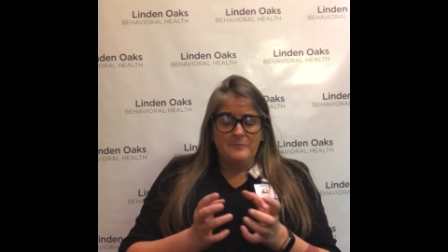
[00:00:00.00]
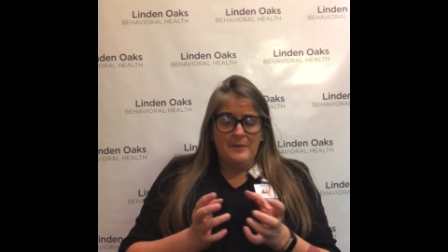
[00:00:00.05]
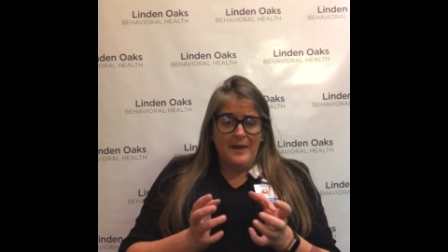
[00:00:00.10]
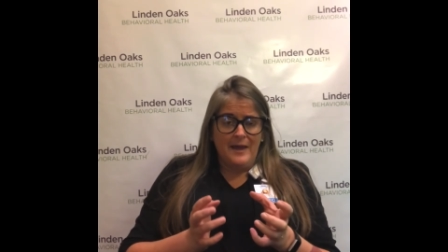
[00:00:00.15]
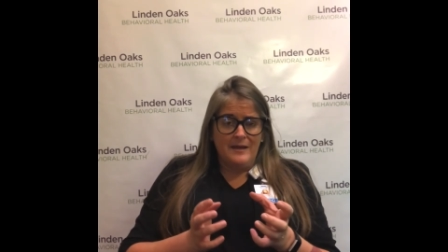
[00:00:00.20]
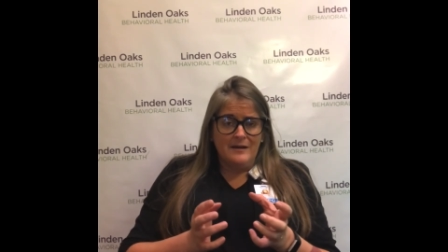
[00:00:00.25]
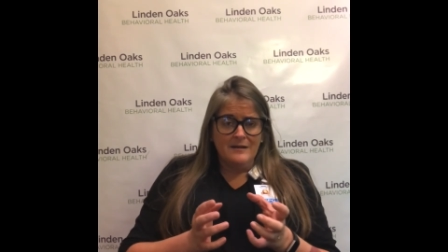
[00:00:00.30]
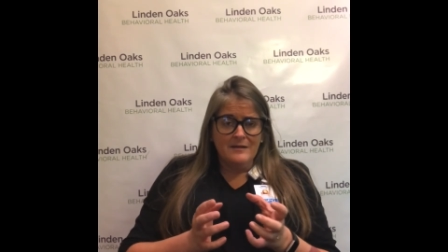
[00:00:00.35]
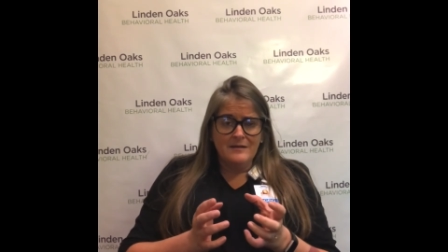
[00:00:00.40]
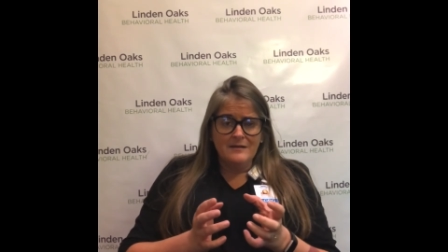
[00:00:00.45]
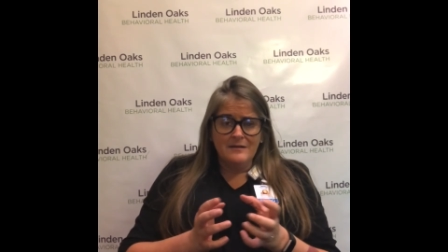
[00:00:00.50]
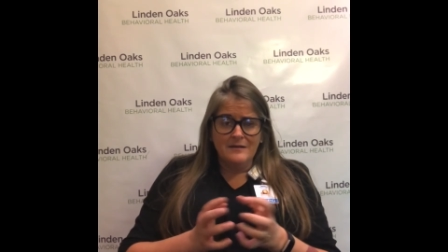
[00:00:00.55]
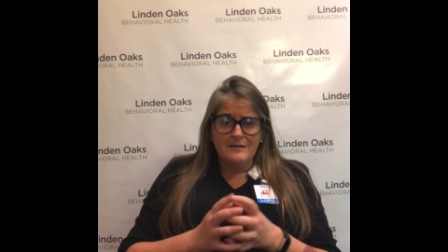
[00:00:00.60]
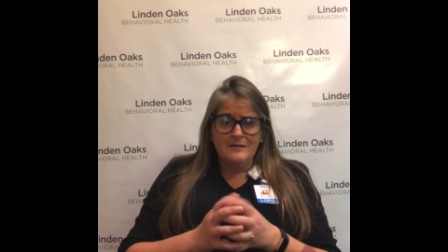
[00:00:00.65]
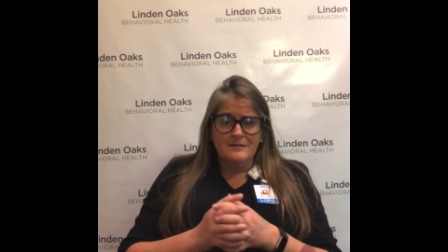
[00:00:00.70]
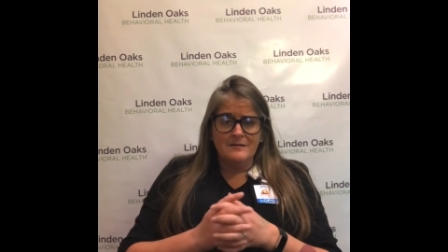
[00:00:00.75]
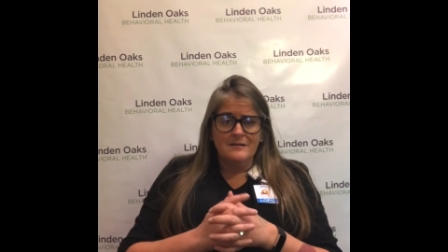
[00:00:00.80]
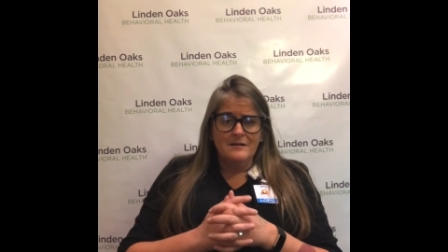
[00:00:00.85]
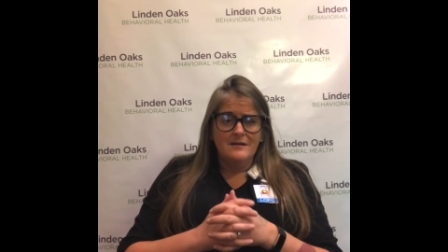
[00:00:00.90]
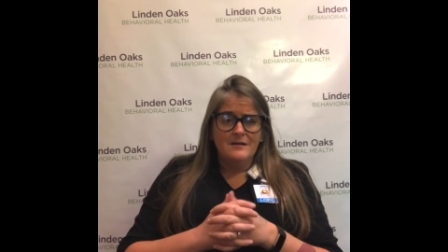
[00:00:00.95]
panic
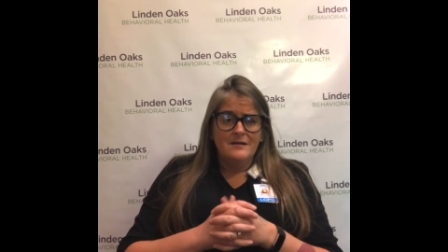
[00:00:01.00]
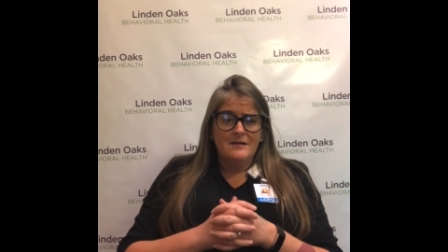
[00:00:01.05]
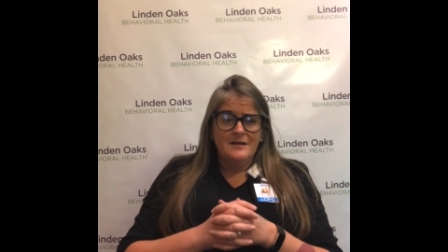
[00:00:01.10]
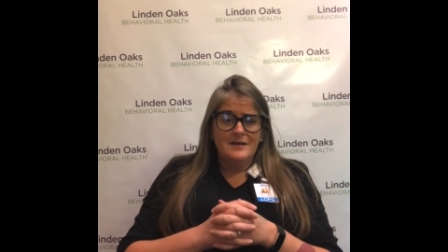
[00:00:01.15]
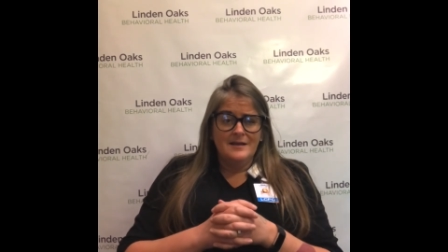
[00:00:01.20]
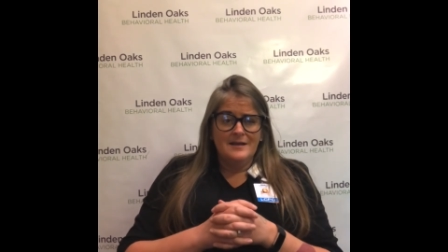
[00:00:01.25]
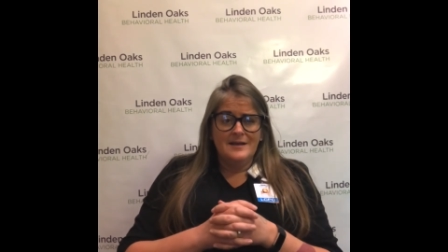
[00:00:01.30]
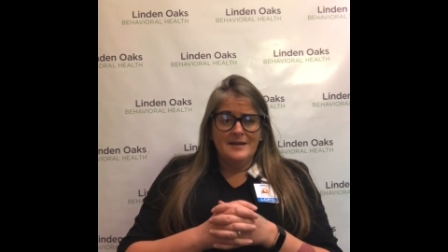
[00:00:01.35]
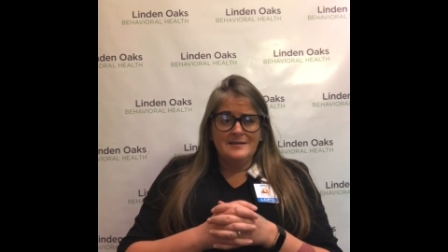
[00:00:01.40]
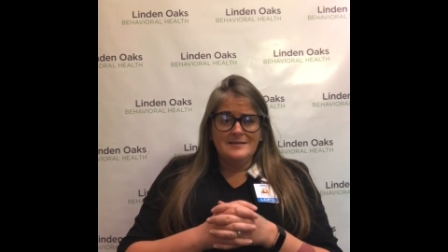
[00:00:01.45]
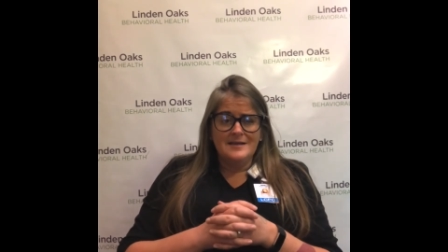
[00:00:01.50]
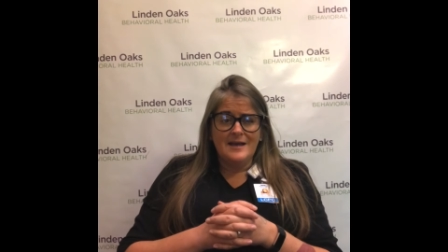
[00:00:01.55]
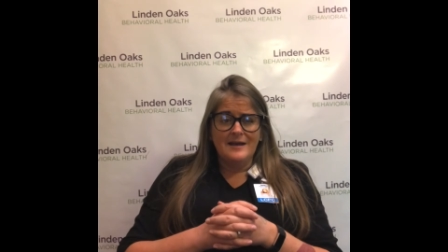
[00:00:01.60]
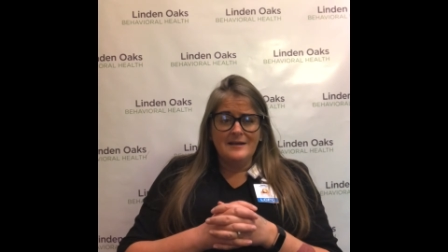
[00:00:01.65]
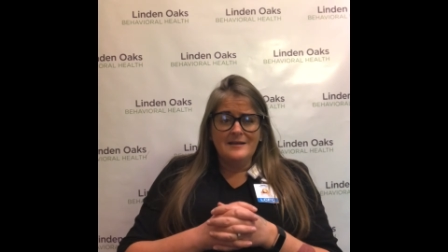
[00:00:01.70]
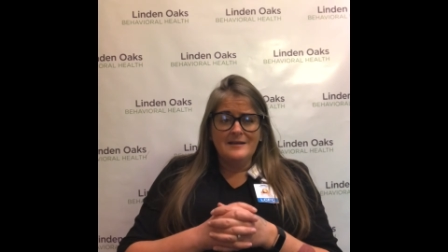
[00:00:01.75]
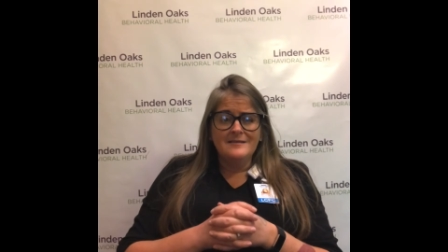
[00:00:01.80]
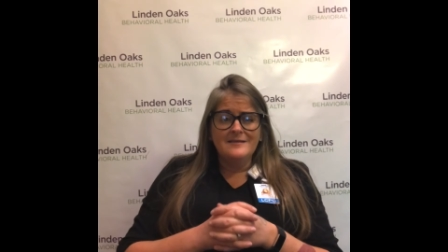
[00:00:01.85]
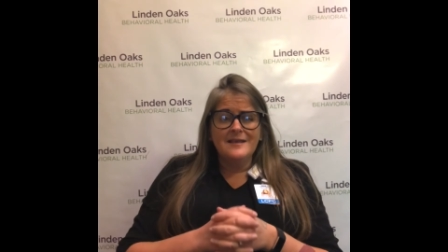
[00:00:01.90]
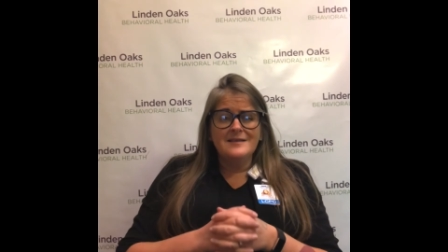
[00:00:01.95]
and
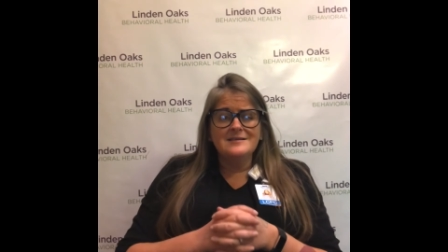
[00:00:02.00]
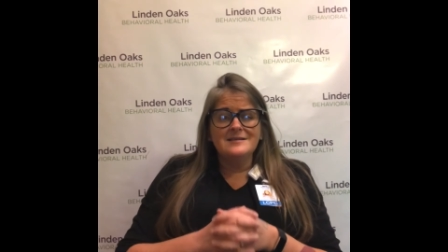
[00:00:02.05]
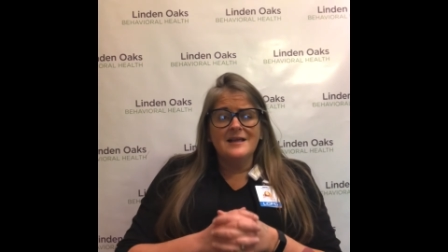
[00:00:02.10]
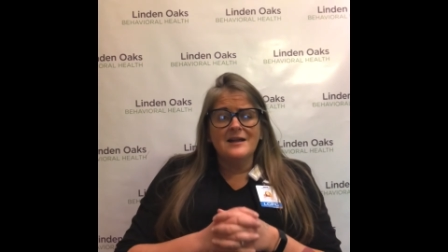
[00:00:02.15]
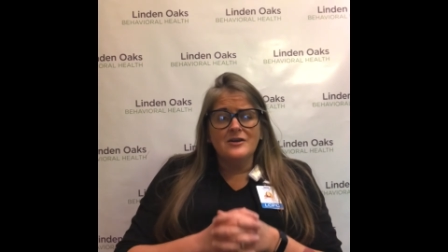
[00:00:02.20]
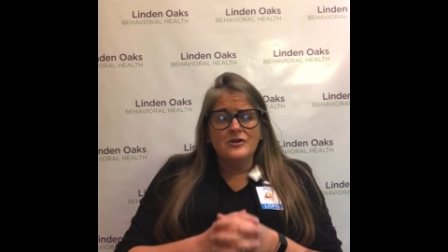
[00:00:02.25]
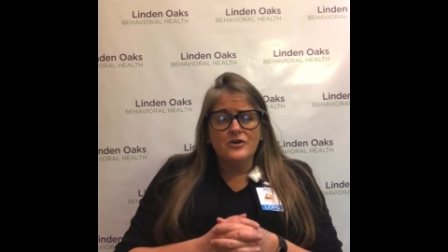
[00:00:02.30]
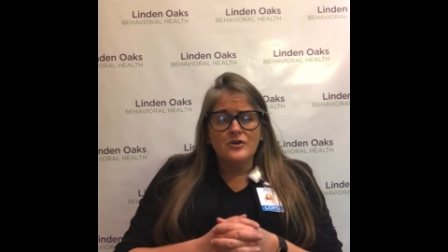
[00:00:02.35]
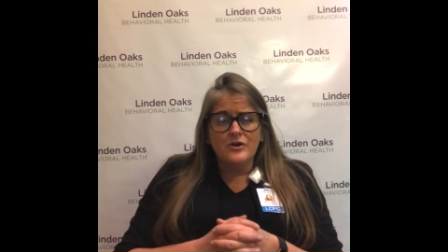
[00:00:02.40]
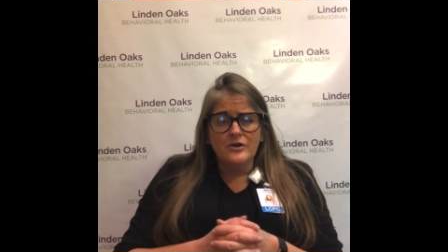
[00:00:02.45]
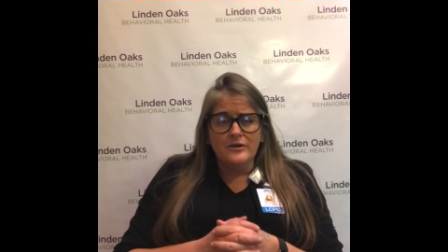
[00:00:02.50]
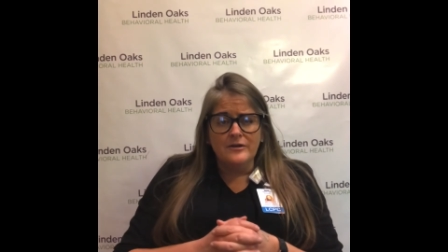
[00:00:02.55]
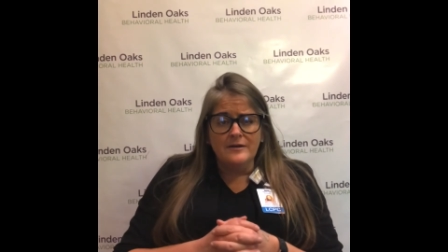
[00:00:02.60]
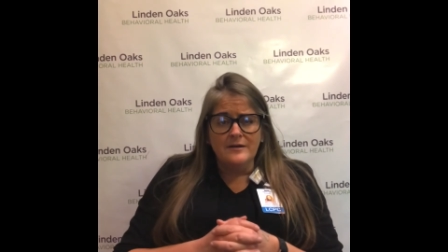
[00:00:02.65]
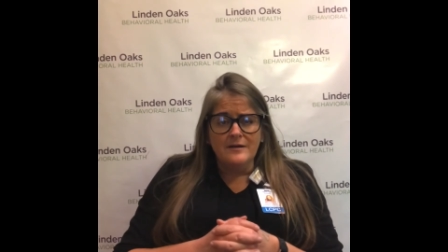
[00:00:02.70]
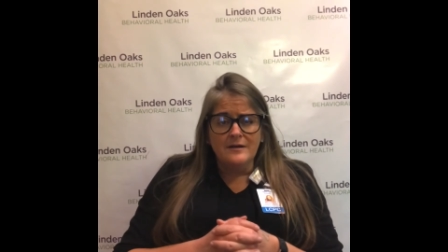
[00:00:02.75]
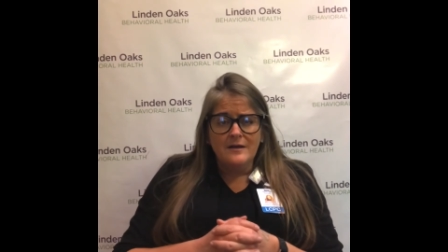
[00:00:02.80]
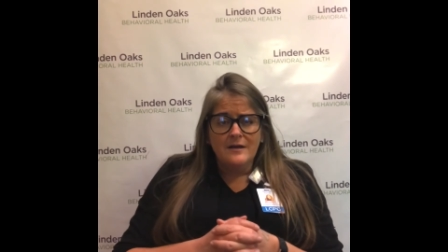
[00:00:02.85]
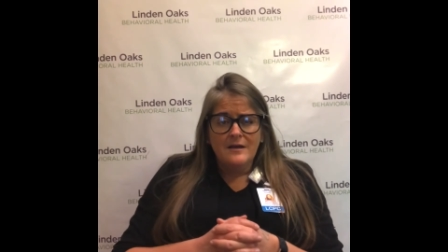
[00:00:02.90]
anxiety, and that's not good.